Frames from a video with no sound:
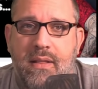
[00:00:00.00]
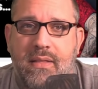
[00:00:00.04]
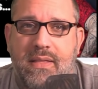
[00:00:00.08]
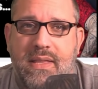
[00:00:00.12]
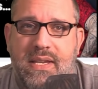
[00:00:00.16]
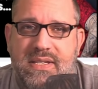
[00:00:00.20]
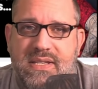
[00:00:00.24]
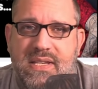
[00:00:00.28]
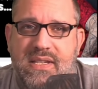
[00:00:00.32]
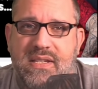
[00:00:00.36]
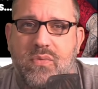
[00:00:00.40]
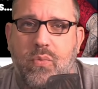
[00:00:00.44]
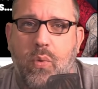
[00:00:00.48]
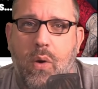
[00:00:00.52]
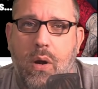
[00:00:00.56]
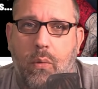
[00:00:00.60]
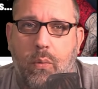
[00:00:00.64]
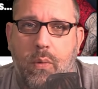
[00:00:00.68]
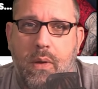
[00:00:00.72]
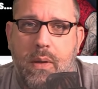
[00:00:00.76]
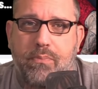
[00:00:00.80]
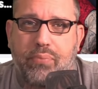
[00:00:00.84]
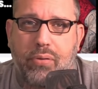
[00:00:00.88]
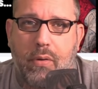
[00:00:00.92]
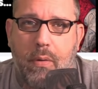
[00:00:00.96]
This is where
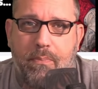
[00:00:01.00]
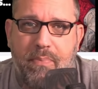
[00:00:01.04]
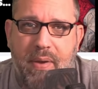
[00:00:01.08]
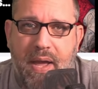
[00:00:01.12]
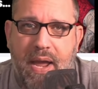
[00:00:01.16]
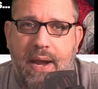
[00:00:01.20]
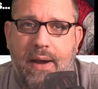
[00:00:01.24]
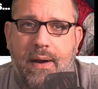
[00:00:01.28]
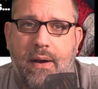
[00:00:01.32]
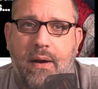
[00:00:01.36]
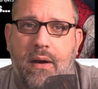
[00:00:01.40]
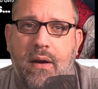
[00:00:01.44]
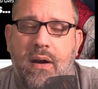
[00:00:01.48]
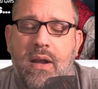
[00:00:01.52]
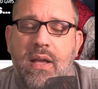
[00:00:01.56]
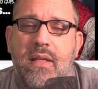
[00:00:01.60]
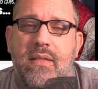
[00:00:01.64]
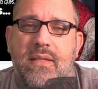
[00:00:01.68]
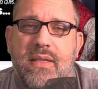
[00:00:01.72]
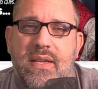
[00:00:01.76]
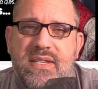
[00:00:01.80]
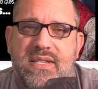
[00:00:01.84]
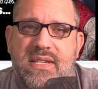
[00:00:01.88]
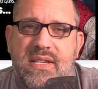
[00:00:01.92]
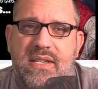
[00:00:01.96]
we prepare.
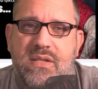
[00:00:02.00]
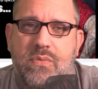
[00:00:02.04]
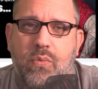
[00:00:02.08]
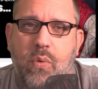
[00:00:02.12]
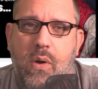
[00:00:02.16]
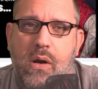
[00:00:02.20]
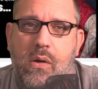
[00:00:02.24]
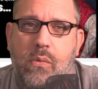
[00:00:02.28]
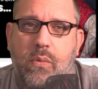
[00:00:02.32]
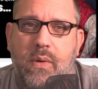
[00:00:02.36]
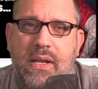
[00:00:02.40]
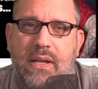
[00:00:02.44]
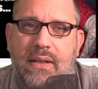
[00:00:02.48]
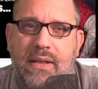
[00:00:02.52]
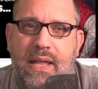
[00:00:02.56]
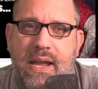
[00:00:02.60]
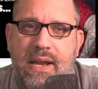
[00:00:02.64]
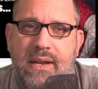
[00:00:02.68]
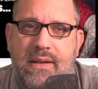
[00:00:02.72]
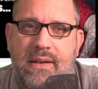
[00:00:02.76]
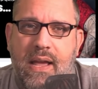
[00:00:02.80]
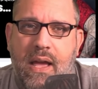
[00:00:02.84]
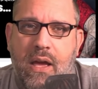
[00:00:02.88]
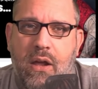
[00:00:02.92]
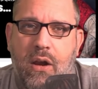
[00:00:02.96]
This is where we
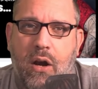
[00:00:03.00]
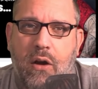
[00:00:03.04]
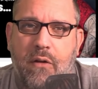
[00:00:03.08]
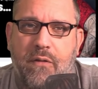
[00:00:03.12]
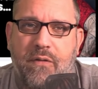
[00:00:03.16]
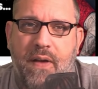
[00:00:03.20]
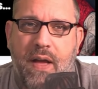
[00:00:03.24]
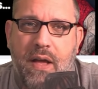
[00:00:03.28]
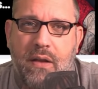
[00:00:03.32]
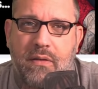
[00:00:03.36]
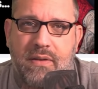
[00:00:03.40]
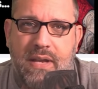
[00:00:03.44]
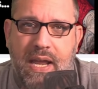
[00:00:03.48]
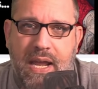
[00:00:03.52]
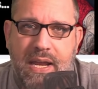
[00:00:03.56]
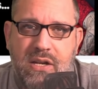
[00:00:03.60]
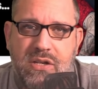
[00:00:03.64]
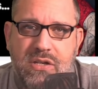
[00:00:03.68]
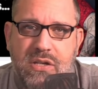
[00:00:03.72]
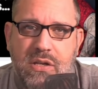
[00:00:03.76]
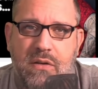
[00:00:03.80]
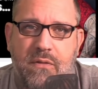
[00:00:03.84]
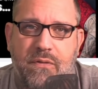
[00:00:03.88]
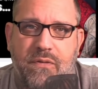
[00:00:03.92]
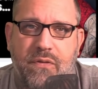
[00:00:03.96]
lay down our
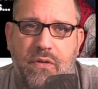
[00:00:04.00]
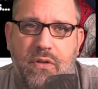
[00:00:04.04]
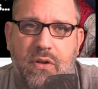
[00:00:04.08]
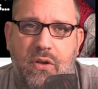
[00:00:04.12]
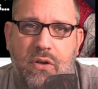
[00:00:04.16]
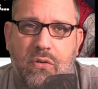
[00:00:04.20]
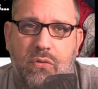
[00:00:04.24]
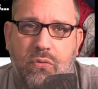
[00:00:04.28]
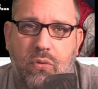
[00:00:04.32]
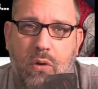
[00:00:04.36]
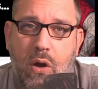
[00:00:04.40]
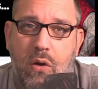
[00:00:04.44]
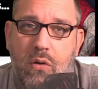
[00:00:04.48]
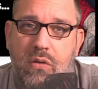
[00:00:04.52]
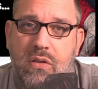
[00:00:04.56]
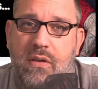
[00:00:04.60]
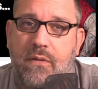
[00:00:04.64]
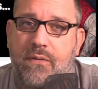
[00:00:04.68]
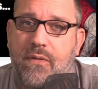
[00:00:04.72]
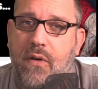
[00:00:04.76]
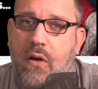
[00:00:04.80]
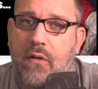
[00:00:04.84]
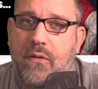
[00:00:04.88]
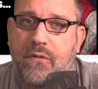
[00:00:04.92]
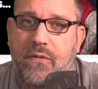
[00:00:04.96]
foundation for the growth
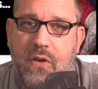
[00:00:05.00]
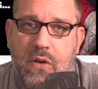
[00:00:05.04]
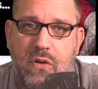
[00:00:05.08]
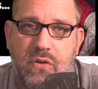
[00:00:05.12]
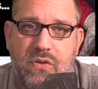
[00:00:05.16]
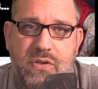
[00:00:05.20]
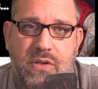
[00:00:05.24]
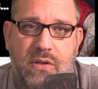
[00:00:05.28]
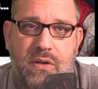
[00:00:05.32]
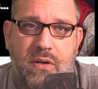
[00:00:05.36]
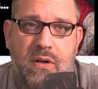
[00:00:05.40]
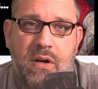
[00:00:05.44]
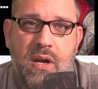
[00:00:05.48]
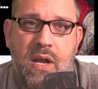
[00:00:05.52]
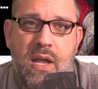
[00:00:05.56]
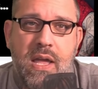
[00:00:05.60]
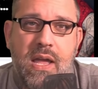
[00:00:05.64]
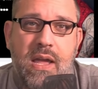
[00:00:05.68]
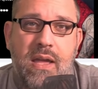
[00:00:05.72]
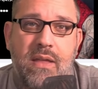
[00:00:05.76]
of our future